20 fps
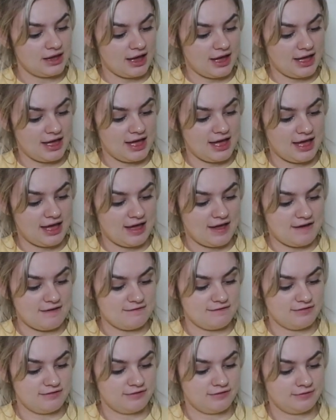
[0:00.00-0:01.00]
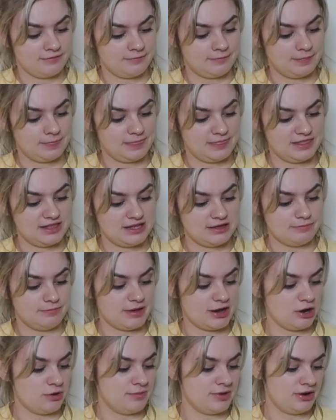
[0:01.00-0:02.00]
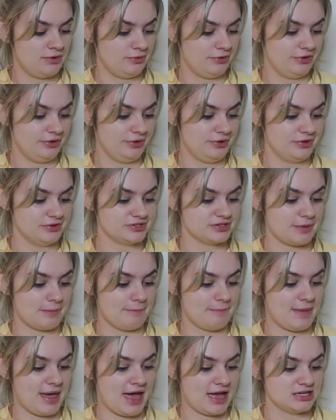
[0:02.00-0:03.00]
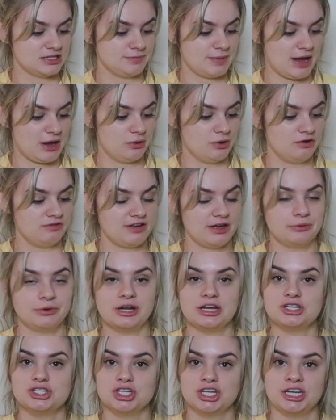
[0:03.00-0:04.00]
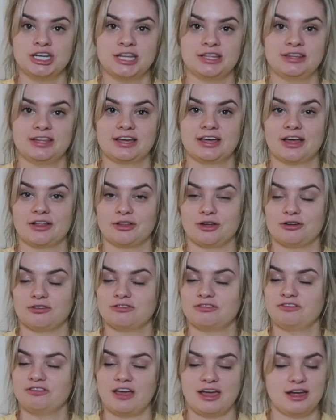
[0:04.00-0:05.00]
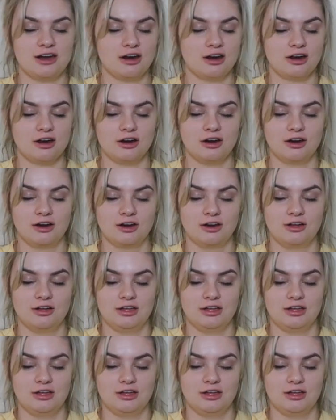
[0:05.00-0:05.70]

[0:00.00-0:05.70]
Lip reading: I have the Bare Minerals Matte Powder Foundation in the color Fair.